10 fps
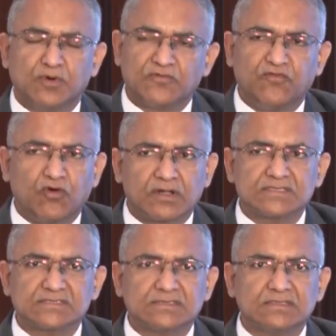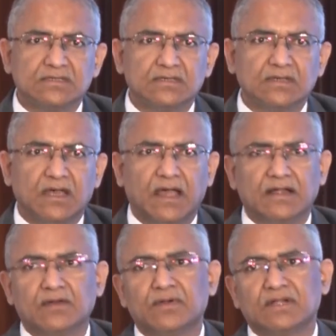focus,
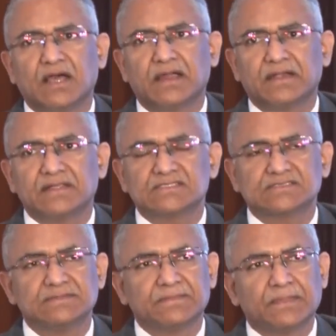and our target is